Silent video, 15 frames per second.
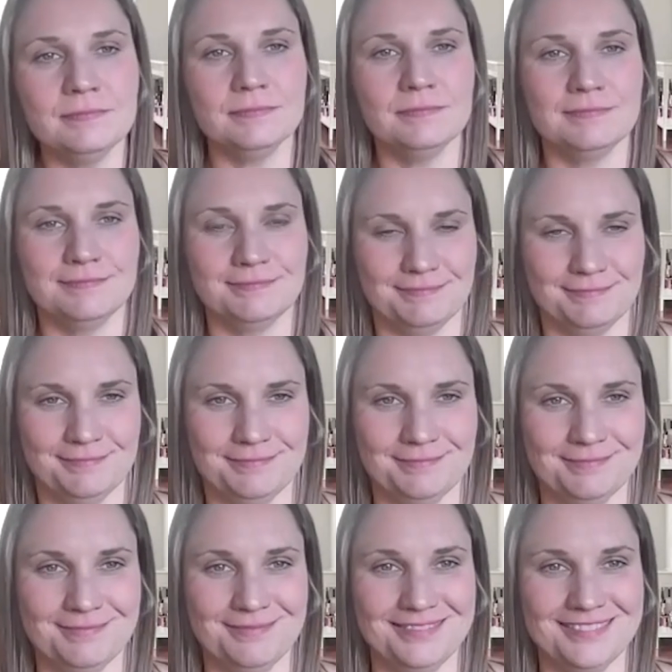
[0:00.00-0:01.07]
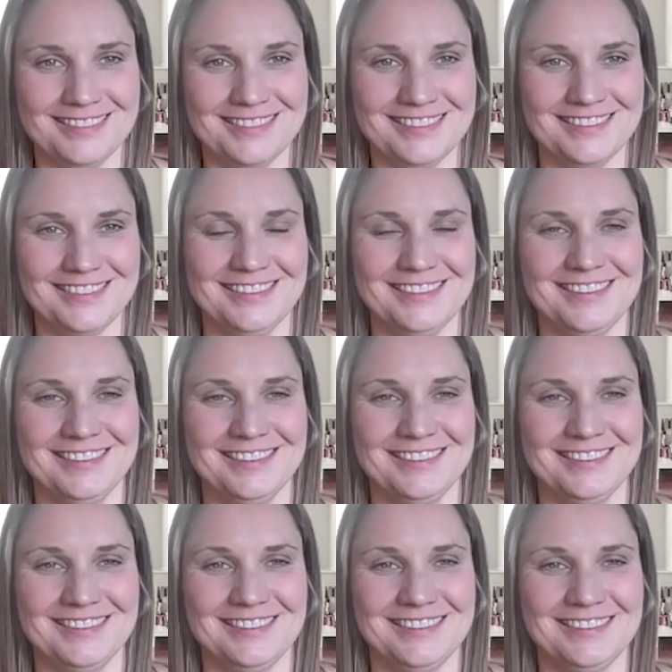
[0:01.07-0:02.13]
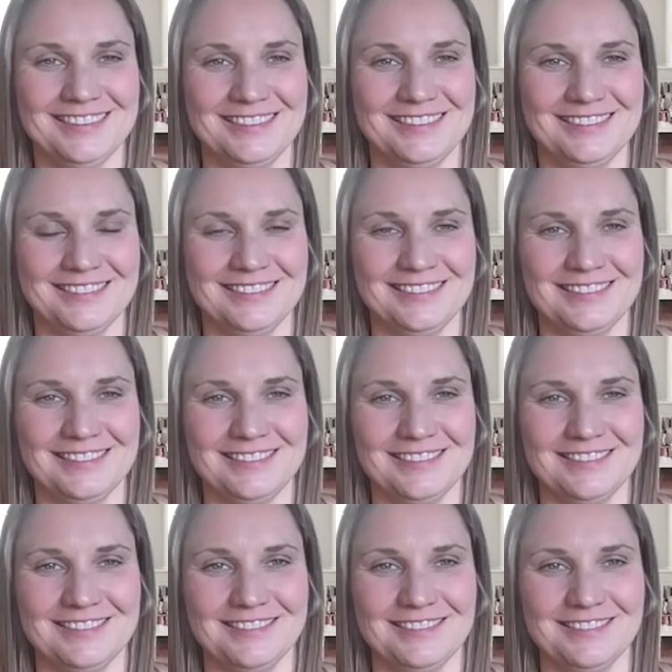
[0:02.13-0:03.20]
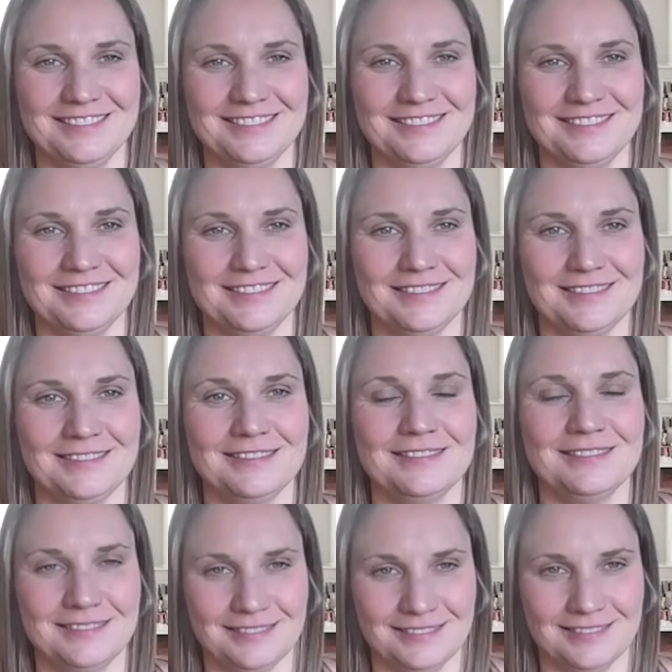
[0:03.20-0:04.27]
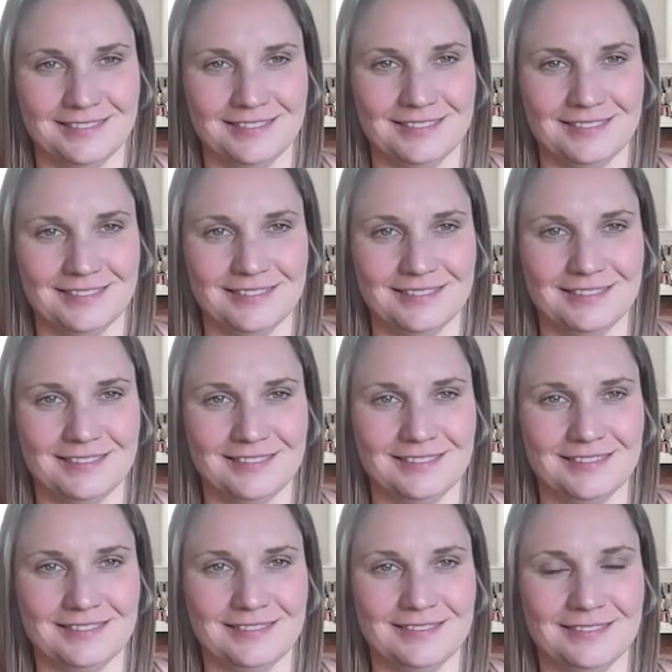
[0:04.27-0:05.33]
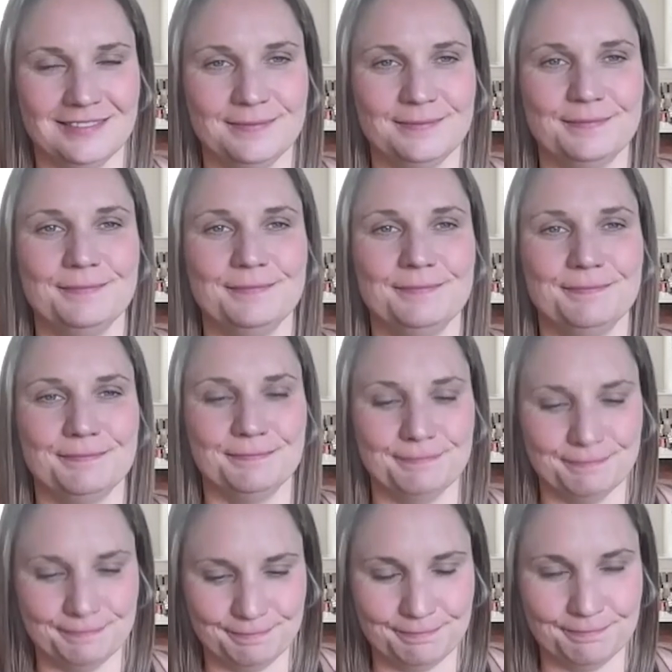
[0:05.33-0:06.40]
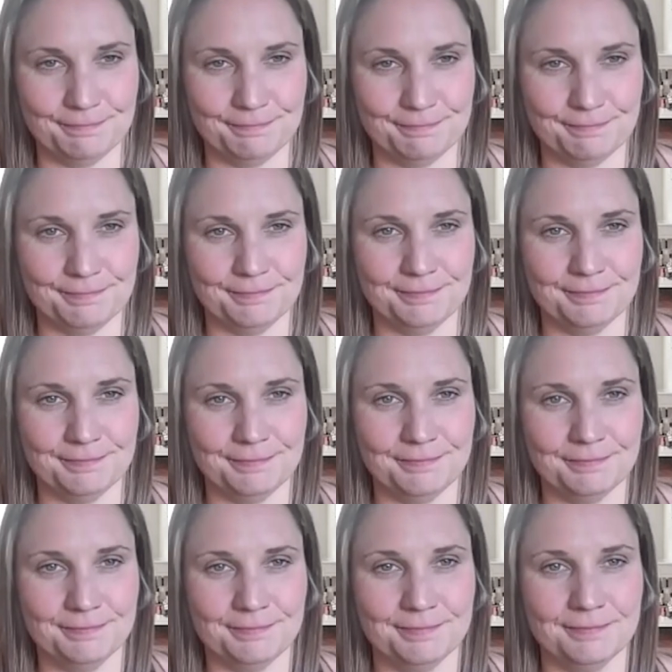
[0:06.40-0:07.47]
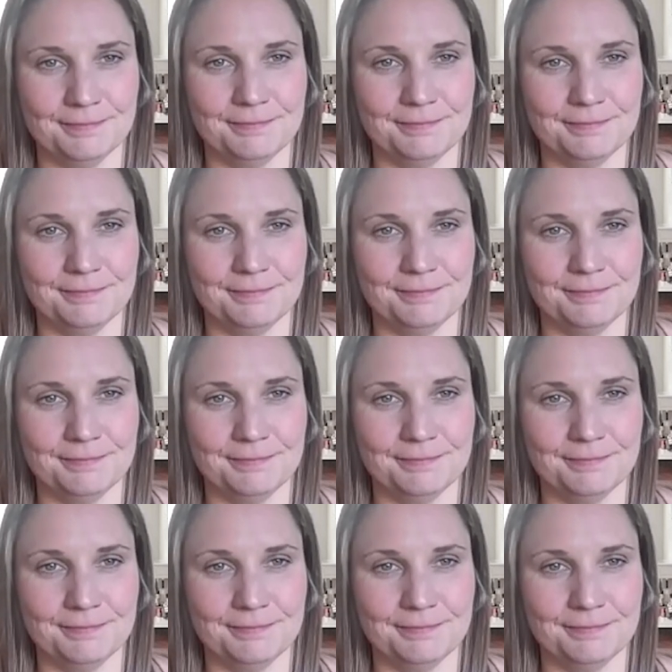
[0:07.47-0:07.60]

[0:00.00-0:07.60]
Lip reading: The person shown says nothing.